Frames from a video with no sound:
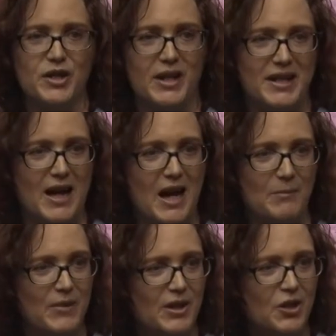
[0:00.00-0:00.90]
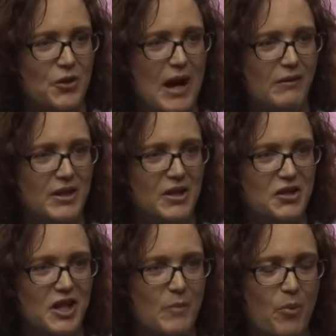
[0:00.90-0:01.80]
at a time. Traveling to
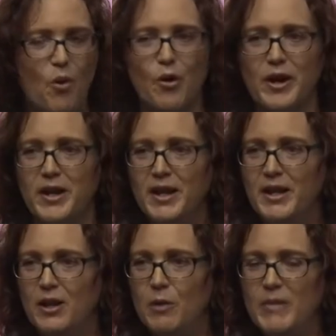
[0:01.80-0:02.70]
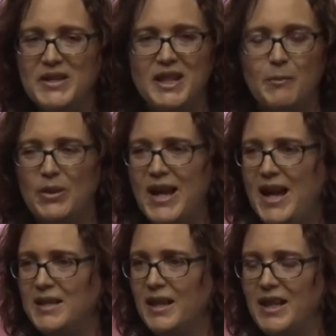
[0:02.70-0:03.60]
Singapore and, you know, missing
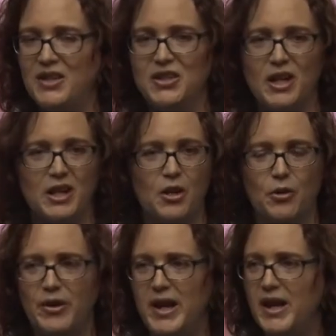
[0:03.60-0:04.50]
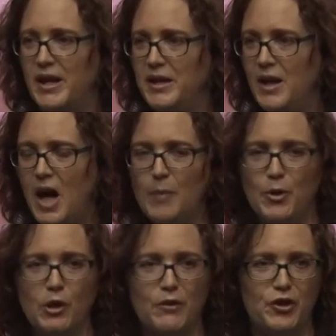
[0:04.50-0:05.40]
planes and getting stuck in Korea and
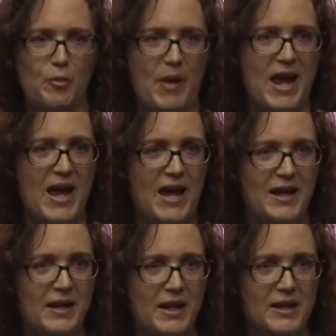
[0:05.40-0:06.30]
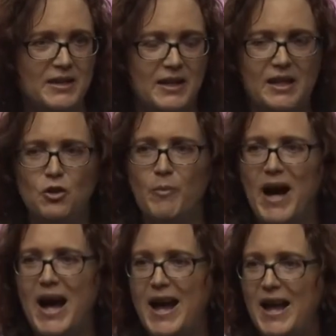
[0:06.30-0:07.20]
hopping over to Japan and sitting in
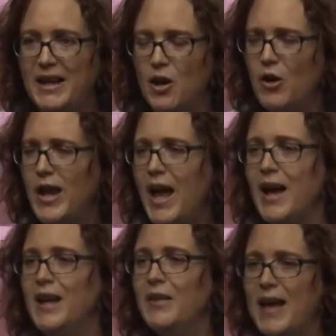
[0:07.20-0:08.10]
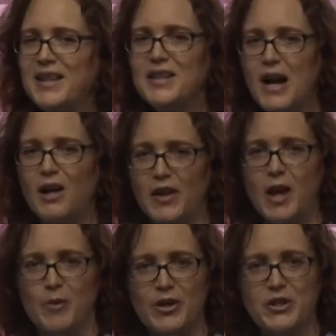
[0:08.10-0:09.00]
Dubai. And, oh, yeah, that's not
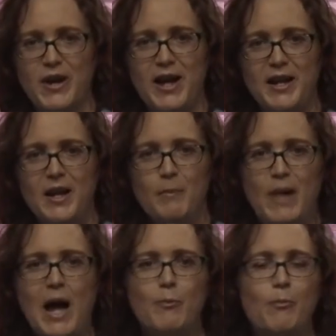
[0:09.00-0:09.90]
glamorous, right? My